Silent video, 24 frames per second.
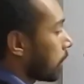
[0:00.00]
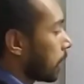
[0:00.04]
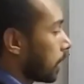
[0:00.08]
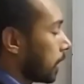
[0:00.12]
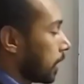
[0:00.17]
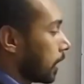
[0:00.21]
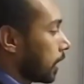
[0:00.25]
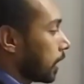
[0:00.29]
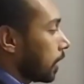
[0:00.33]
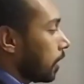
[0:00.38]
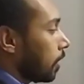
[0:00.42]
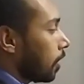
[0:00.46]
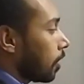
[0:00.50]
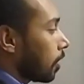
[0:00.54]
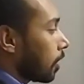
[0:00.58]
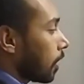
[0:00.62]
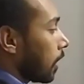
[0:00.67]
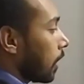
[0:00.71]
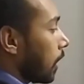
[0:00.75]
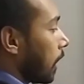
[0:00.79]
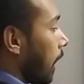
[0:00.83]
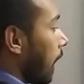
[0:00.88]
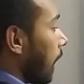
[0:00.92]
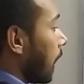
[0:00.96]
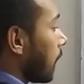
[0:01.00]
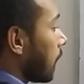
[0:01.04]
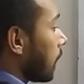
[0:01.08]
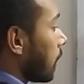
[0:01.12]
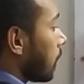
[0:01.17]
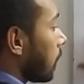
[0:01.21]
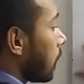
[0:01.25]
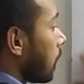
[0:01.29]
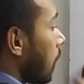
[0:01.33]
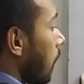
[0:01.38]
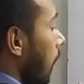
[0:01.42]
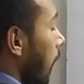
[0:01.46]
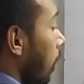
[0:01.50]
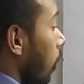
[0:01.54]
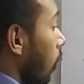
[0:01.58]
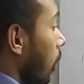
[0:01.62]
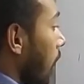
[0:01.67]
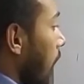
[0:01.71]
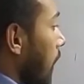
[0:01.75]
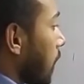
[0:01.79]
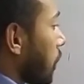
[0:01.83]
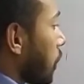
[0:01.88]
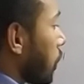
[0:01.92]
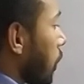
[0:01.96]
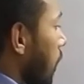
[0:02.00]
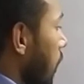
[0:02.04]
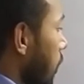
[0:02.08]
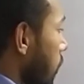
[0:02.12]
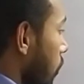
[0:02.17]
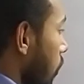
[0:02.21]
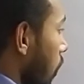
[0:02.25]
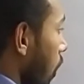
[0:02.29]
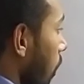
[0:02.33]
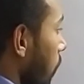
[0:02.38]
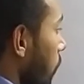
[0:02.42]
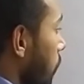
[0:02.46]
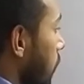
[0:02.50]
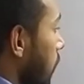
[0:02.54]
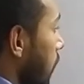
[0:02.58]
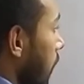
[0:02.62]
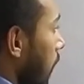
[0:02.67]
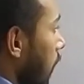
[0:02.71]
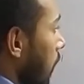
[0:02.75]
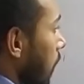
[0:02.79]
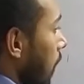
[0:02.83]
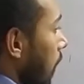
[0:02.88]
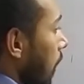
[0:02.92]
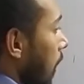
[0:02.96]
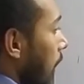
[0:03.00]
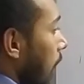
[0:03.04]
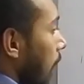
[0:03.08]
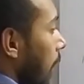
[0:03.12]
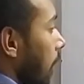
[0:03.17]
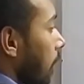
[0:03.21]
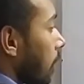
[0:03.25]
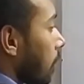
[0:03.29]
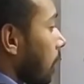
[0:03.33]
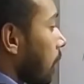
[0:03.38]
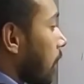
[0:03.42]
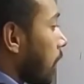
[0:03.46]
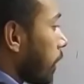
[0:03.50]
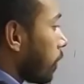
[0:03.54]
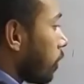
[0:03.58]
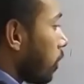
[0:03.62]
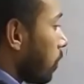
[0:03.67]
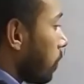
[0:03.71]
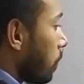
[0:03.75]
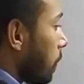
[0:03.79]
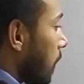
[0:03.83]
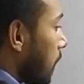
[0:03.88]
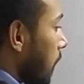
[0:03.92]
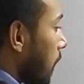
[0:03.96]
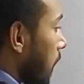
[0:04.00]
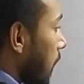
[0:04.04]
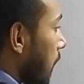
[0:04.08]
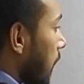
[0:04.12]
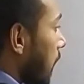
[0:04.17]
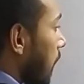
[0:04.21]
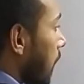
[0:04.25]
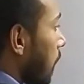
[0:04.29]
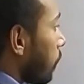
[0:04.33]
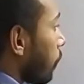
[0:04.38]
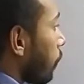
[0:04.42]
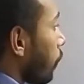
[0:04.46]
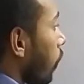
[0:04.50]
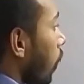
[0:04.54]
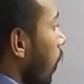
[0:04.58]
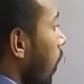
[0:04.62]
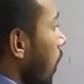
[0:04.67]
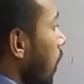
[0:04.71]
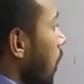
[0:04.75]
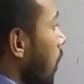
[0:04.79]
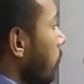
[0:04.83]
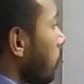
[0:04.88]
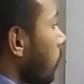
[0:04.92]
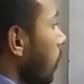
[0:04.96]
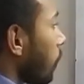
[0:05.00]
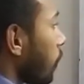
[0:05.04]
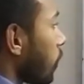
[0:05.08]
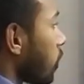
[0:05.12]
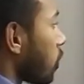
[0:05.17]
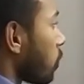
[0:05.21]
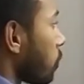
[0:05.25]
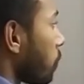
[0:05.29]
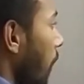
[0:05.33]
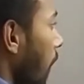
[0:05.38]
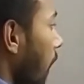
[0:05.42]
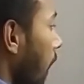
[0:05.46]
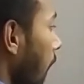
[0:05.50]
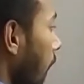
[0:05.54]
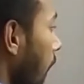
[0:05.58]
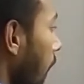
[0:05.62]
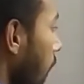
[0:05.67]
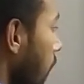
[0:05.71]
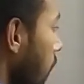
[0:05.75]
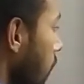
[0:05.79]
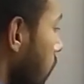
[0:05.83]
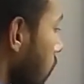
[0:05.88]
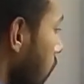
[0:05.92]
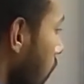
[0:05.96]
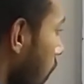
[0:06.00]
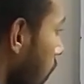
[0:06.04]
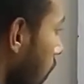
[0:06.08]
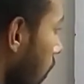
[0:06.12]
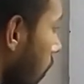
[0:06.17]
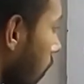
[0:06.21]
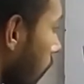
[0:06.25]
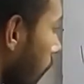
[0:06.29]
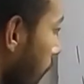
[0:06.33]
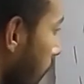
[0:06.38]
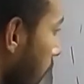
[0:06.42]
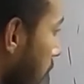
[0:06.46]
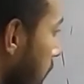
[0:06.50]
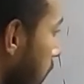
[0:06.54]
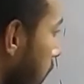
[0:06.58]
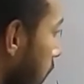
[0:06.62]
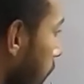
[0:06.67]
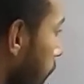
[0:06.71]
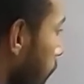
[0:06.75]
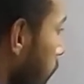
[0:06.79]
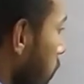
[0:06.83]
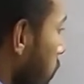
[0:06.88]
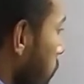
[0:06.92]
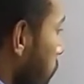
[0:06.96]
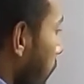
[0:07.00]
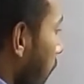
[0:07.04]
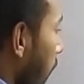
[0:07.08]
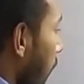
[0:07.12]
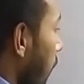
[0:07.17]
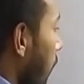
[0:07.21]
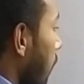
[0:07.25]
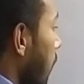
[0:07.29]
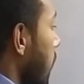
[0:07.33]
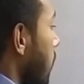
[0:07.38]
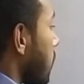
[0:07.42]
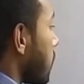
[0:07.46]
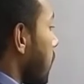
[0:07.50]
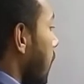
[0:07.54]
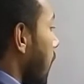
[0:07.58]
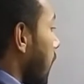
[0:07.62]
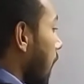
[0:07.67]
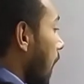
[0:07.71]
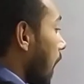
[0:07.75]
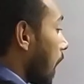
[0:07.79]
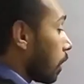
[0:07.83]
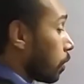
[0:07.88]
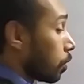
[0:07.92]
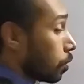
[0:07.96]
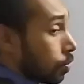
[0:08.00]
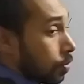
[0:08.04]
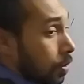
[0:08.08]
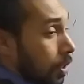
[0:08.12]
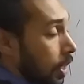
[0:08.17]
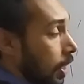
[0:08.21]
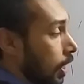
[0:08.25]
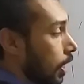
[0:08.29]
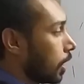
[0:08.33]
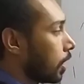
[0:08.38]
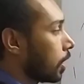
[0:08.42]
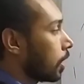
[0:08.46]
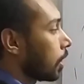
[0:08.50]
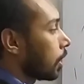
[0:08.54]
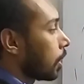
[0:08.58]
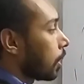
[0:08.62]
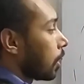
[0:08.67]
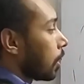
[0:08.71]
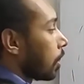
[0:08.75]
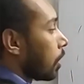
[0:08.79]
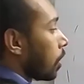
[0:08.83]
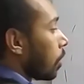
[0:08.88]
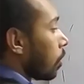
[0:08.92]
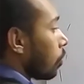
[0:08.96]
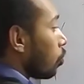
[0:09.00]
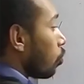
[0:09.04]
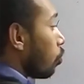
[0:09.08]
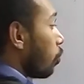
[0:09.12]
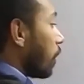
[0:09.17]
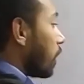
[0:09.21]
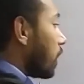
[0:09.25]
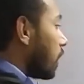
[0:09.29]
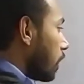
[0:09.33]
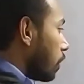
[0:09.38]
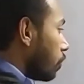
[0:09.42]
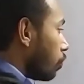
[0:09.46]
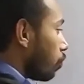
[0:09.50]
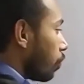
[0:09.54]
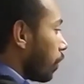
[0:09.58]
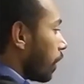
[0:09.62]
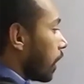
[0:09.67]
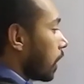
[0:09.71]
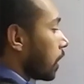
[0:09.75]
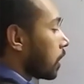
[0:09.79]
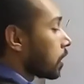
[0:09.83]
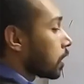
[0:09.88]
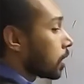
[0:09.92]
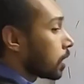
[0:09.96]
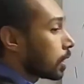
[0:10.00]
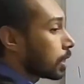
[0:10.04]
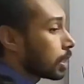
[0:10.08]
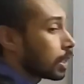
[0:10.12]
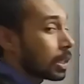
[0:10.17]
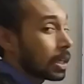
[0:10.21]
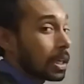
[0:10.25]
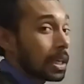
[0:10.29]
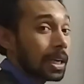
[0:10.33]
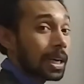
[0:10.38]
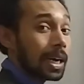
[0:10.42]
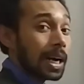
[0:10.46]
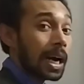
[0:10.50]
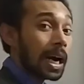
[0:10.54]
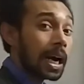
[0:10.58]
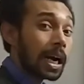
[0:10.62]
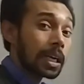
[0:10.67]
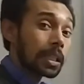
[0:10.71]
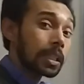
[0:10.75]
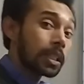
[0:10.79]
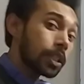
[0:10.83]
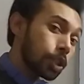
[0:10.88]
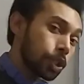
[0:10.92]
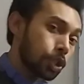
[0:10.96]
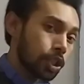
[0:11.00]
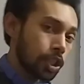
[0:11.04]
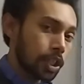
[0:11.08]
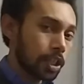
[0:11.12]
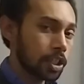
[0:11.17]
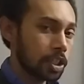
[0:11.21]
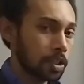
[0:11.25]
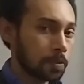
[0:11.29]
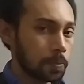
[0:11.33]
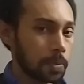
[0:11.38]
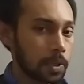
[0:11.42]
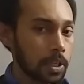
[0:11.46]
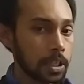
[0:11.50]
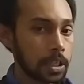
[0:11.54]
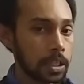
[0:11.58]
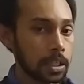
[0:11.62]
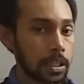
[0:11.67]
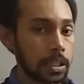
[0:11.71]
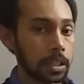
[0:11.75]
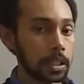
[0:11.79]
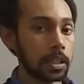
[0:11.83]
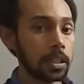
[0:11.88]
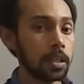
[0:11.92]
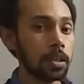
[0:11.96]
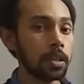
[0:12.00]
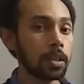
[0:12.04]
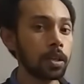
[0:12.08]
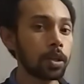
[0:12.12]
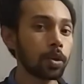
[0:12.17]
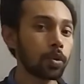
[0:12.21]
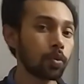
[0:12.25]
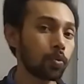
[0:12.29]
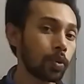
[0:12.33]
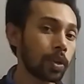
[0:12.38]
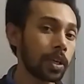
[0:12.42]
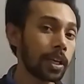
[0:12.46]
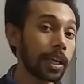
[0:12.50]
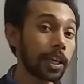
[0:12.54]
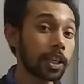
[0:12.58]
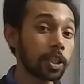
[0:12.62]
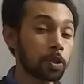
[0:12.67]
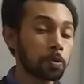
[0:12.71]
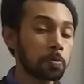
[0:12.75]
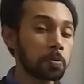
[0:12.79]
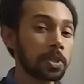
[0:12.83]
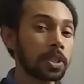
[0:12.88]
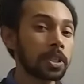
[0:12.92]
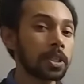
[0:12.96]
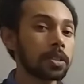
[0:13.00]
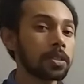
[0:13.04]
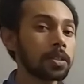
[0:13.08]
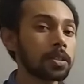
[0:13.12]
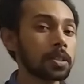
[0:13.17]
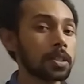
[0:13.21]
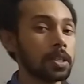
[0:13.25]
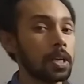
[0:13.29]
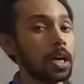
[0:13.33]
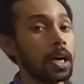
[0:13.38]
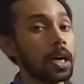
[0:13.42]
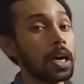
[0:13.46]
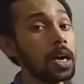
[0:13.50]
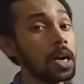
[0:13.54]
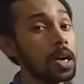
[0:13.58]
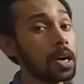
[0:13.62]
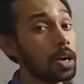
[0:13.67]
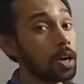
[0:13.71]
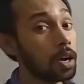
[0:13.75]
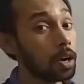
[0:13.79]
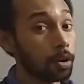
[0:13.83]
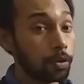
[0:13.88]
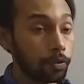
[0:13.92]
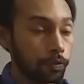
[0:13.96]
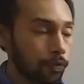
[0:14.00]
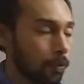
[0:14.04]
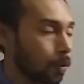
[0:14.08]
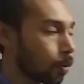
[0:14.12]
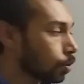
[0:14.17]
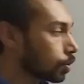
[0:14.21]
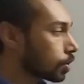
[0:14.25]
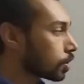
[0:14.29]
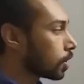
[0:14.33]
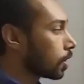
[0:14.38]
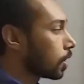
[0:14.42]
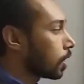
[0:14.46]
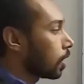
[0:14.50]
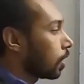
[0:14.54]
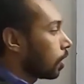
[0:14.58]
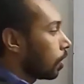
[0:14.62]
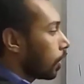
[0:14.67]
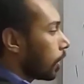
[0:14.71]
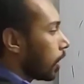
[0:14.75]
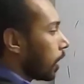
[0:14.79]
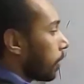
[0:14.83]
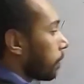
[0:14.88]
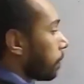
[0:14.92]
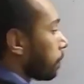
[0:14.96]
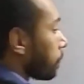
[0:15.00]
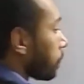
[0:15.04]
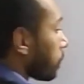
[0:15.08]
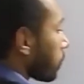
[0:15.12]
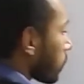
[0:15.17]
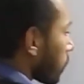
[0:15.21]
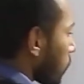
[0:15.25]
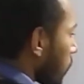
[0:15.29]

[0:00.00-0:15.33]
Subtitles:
particle or a charged object, there will be a volume of space or region of space around it within which other charged particle will experience a force. Okay,